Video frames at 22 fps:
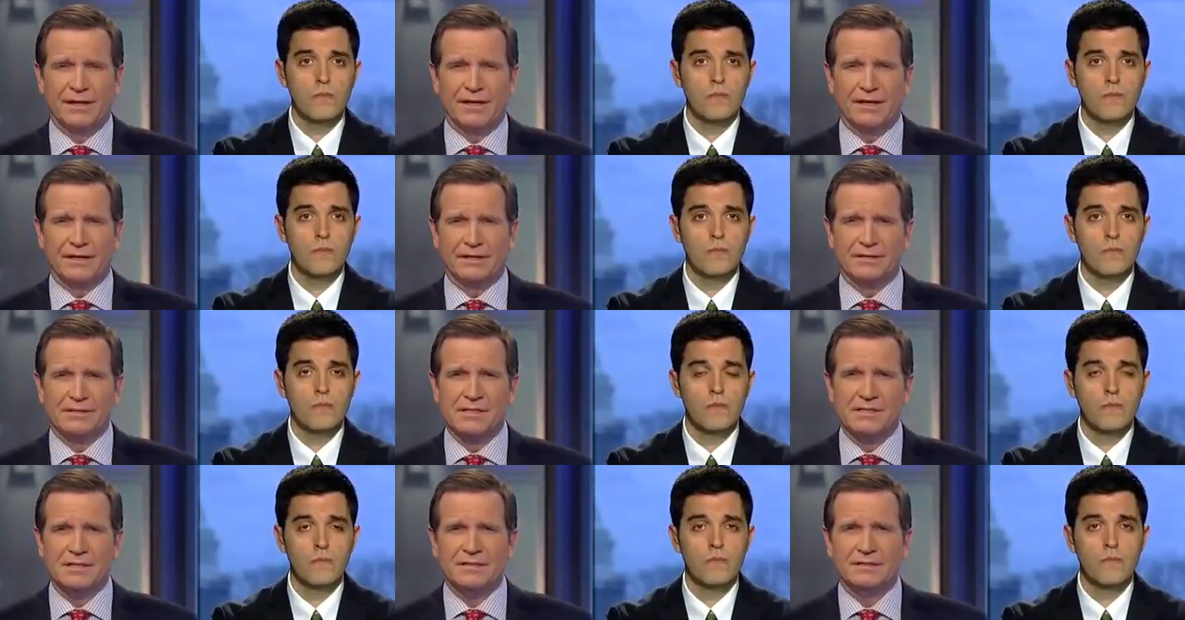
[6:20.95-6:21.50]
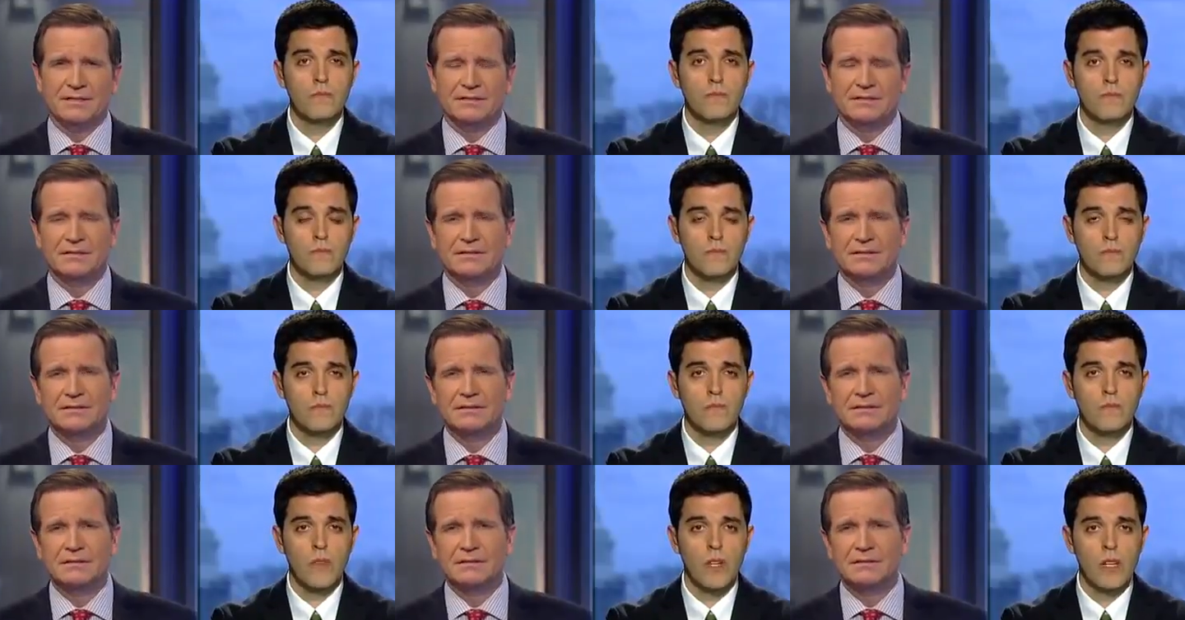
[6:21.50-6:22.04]
Speaker 1: yet, is he?
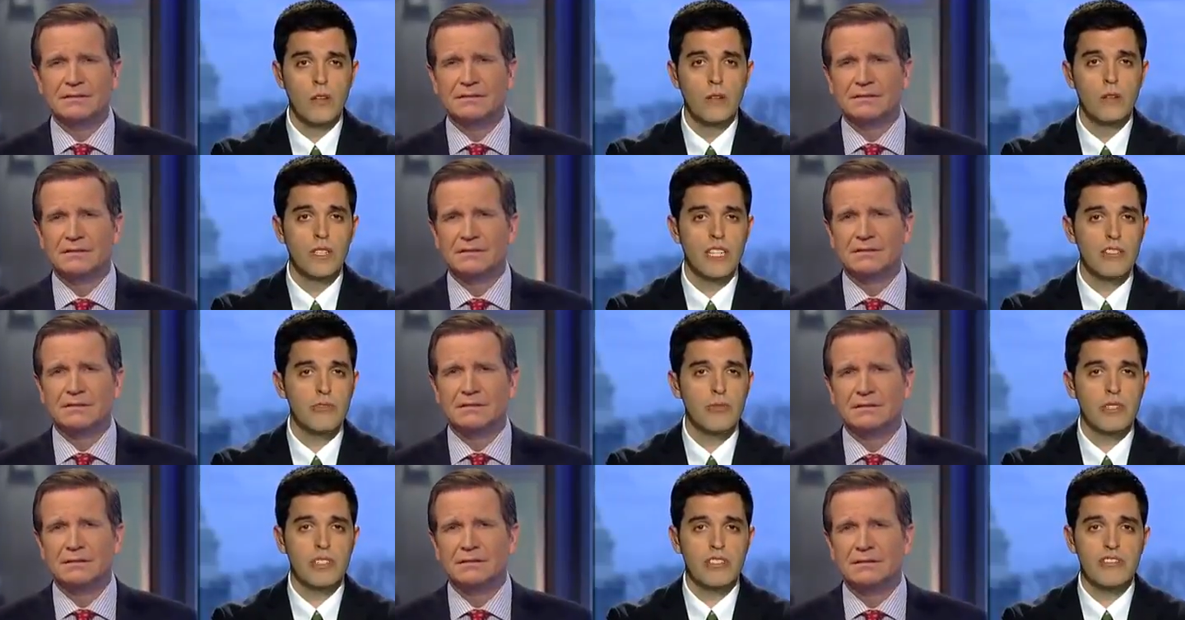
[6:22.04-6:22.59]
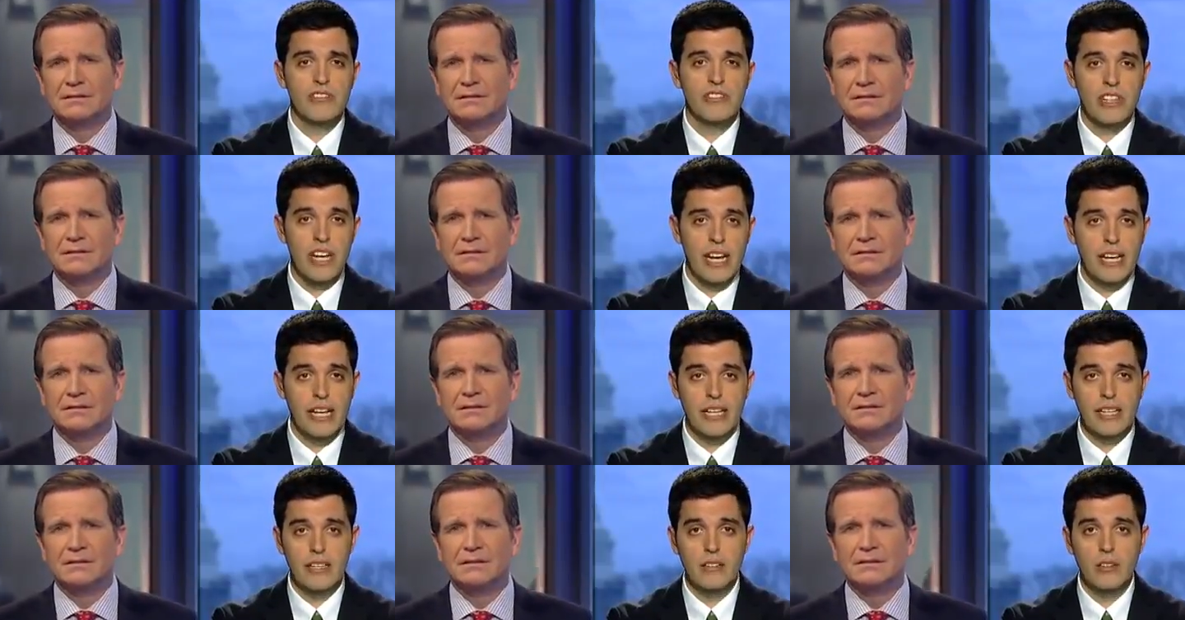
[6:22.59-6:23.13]
Speaker 2: Well, that's what they're
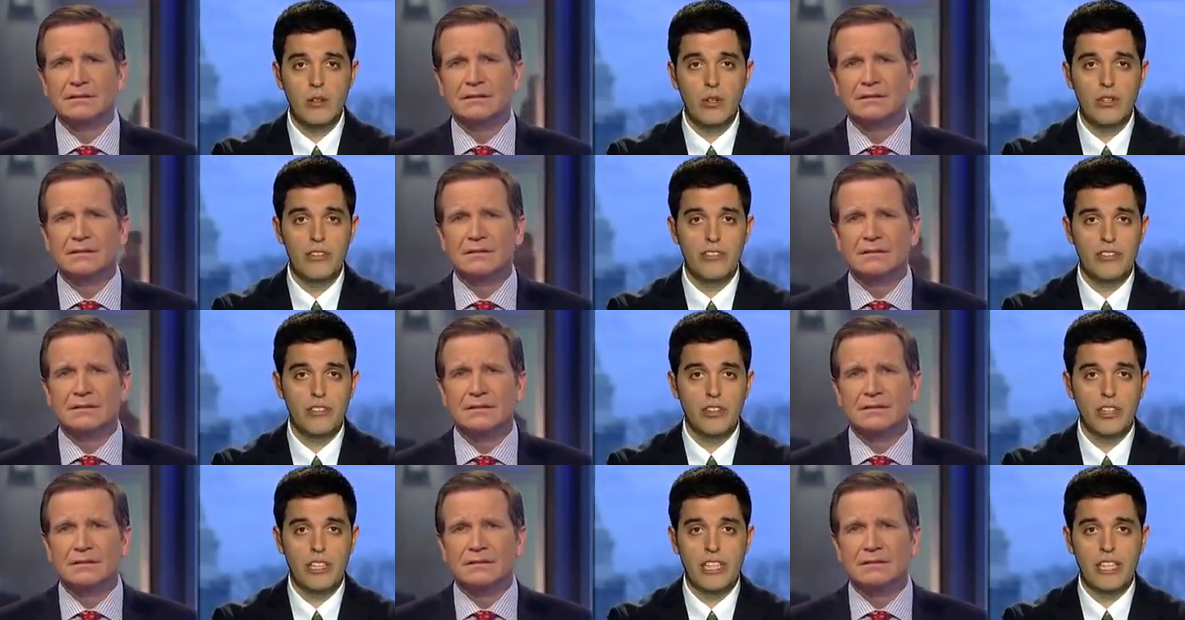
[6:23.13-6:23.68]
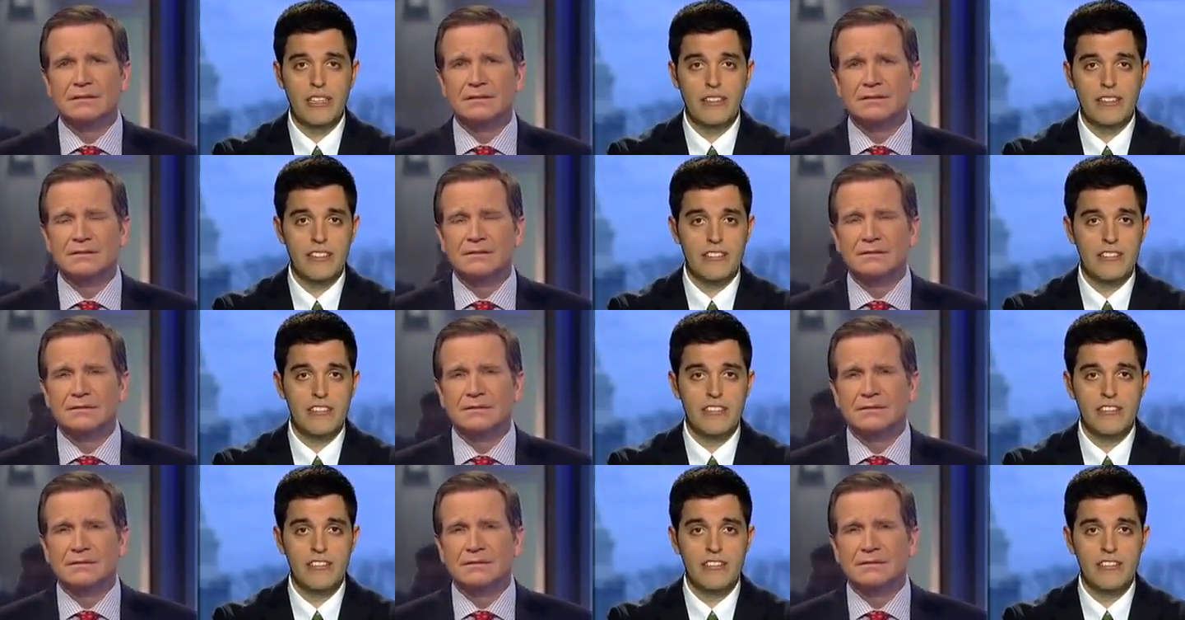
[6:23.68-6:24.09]
saying. The lawyers are looking at this